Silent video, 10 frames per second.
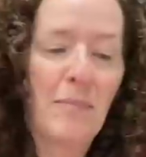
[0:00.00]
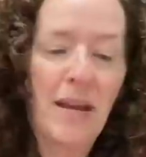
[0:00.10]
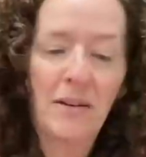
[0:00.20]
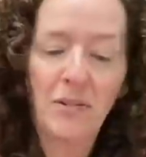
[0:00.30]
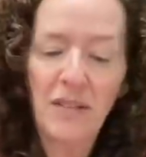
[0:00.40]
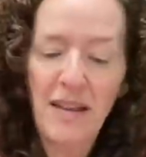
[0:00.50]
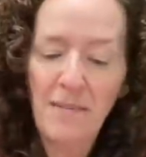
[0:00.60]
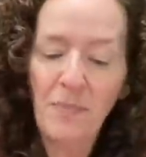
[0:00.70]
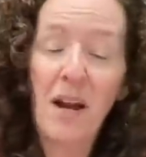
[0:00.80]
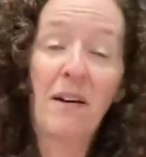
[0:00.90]
Bago
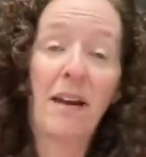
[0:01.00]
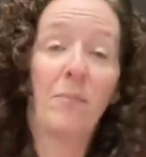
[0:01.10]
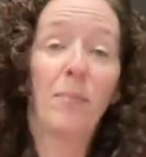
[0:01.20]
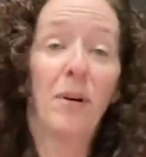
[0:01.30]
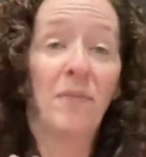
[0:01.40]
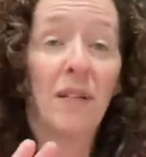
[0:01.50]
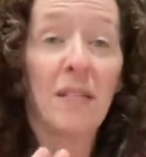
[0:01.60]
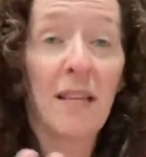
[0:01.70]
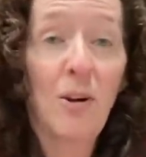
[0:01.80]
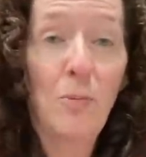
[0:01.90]
Day." All right, perfect,
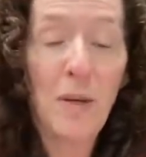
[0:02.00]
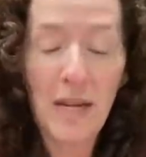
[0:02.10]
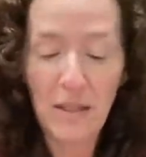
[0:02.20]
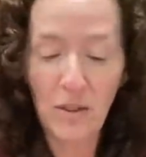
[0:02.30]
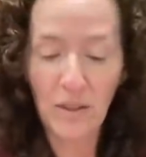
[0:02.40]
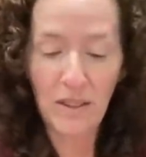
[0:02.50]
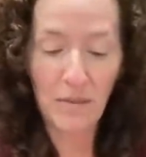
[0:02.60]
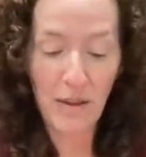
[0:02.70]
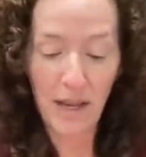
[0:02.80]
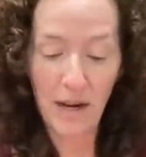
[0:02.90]
because I hope you guys don't
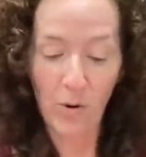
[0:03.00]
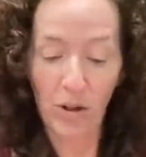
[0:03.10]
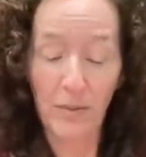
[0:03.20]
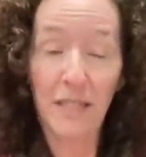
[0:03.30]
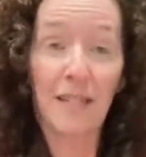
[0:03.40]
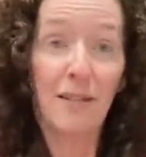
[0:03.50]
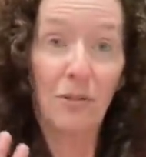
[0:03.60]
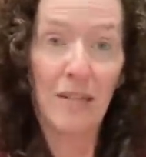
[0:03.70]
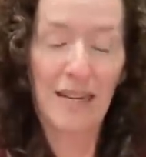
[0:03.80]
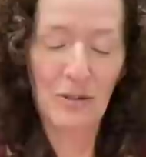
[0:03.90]
send me any ornaments. I
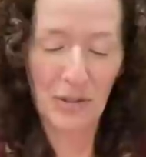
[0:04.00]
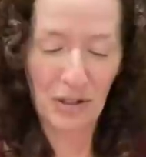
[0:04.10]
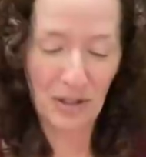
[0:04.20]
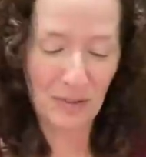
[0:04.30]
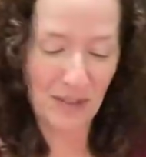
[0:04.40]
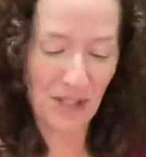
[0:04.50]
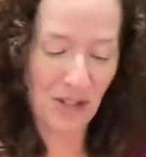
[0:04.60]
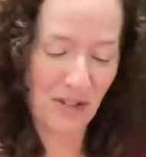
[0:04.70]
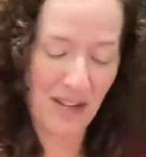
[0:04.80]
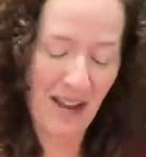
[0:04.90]
do not do a Christmas
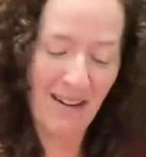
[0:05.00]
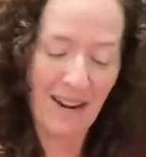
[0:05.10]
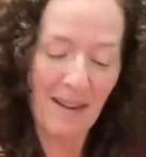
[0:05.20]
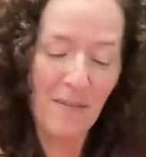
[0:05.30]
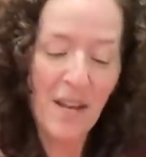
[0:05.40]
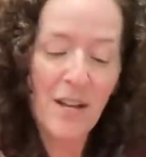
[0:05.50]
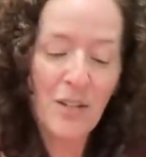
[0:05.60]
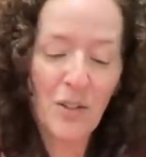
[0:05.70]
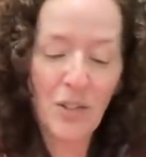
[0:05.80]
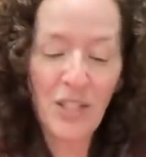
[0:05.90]
tree. All right,
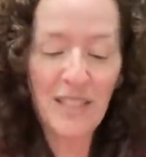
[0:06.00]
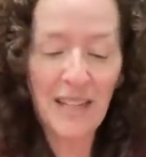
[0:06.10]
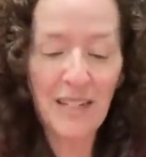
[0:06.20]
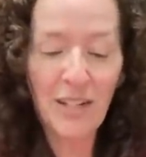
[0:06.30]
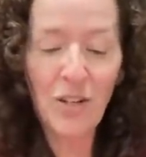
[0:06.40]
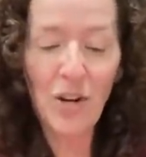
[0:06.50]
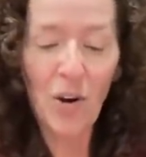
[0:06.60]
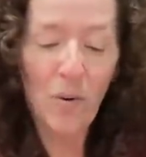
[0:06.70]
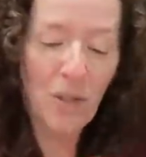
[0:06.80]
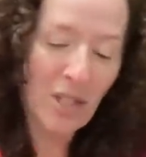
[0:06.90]
so she sent a
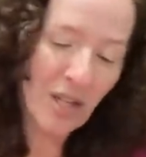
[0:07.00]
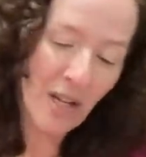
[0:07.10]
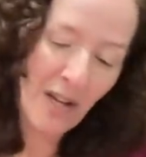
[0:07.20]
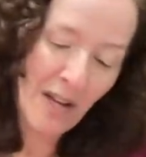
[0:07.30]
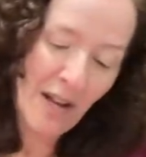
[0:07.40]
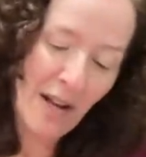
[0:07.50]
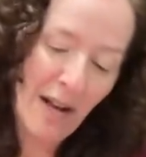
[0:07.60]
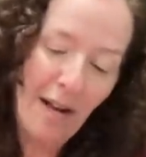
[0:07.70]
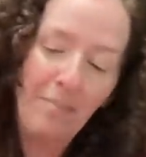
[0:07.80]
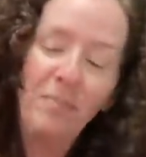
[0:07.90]
note
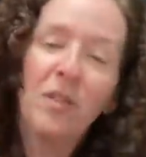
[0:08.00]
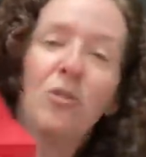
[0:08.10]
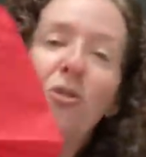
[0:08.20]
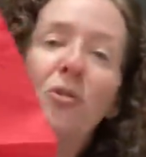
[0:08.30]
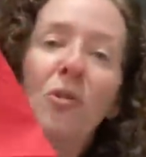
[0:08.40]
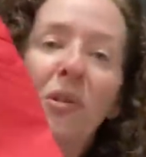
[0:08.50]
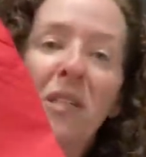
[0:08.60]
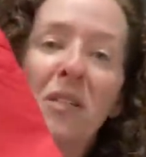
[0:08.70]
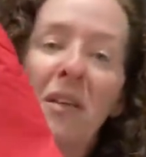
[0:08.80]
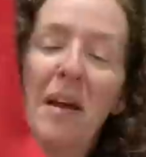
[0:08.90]
to
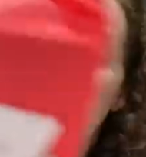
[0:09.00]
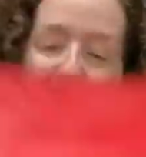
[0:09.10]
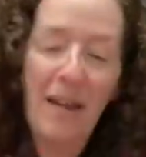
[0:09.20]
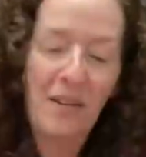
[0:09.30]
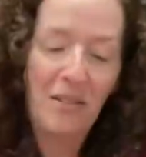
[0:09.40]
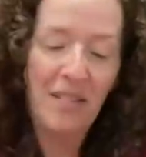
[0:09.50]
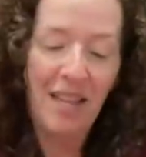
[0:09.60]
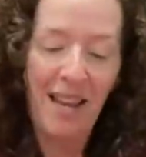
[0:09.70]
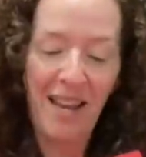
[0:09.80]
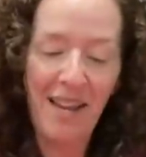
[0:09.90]
Crystal at Bago
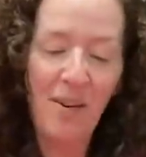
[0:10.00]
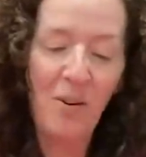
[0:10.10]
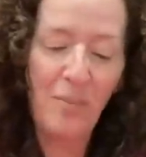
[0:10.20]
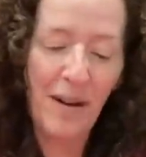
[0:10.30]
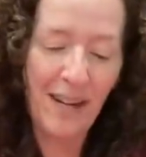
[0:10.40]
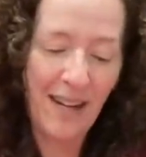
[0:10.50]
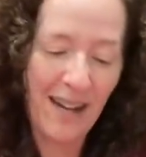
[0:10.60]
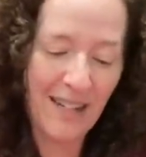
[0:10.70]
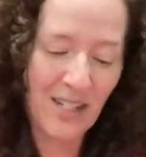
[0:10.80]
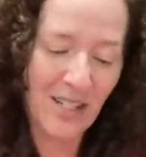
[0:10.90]
Day. Oh my
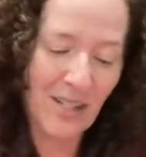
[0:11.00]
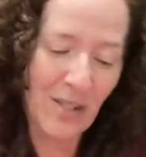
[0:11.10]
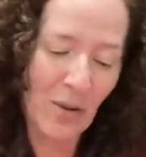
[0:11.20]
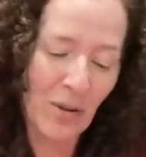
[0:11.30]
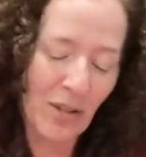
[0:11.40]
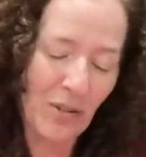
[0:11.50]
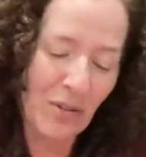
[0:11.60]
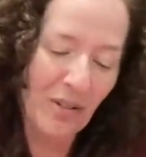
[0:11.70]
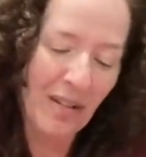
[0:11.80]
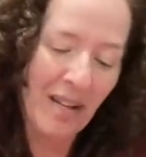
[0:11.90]
gosh, it's so
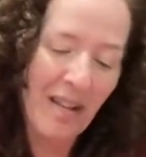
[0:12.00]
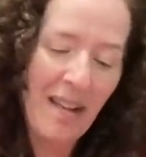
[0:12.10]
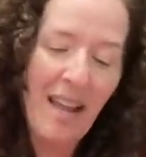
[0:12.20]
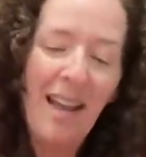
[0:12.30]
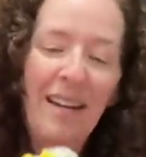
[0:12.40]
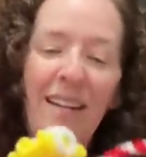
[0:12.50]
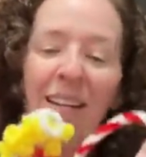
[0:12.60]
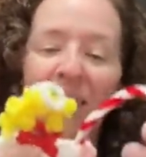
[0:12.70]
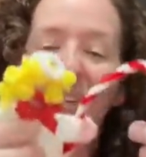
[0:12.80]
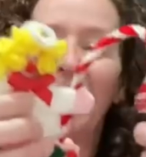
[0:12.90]
cute. And
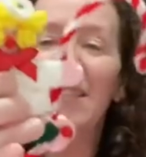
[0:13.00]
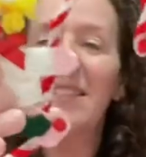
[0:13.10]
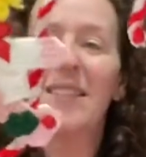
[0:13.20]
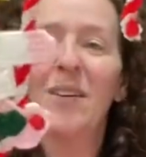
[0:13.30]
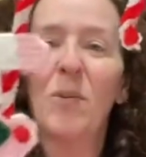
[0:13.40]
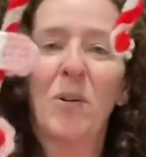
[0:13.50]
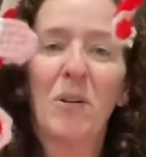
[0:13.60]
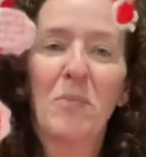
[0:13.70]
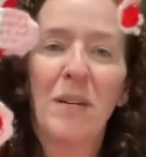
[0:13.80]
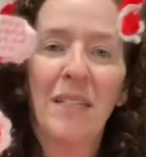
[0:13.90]
here is the
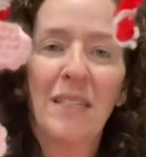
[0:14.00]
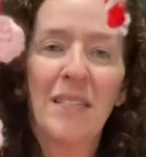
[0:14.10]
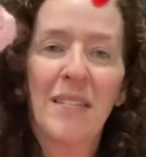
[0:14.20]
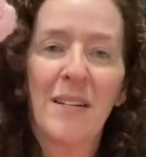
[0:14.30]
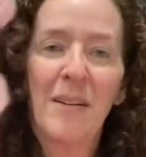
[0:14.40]
ornament.